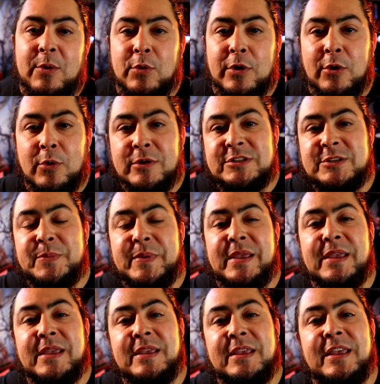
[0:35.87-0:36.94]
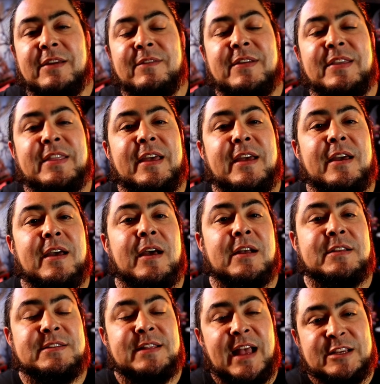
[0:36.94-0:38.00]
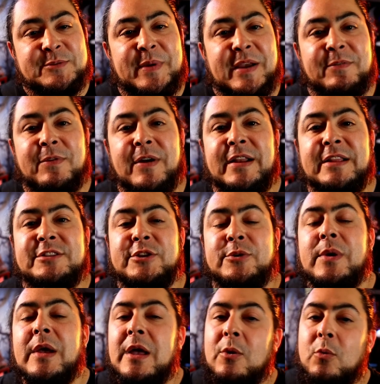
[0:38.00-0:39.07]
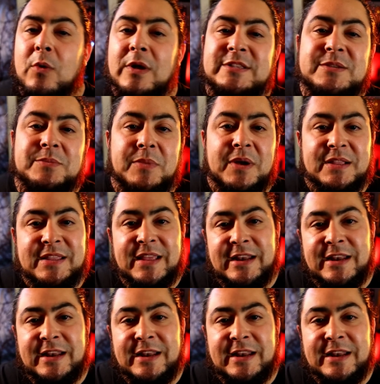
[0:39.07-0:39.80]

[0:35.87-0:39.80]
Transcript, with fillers: we're going to be giving that a Slashback Friday to you once a month,